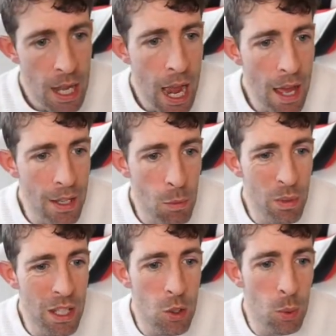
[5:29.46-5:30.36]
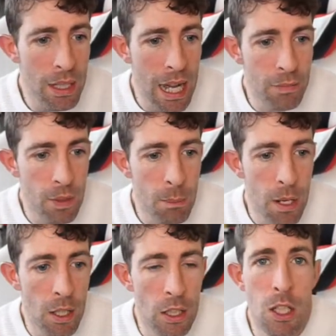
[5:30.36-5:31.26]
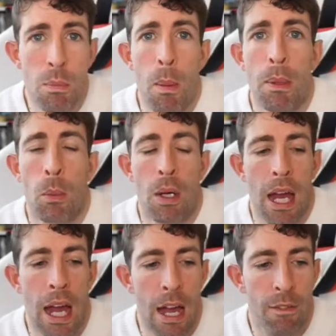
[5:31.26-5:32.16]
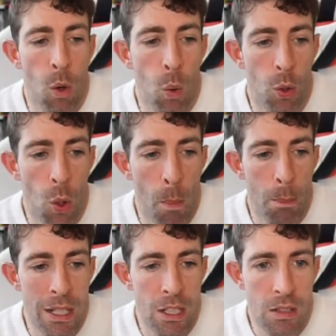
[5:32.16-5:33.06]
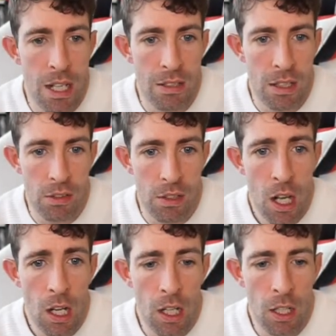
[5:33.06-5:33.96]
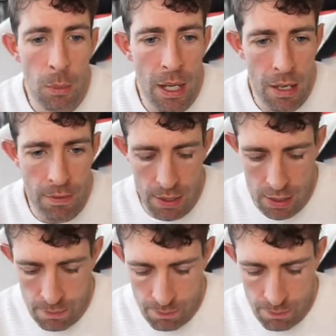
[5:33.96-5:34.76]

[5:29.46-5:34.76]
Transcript: And then within your nav component, you probably want to have all your menu settings like we have here.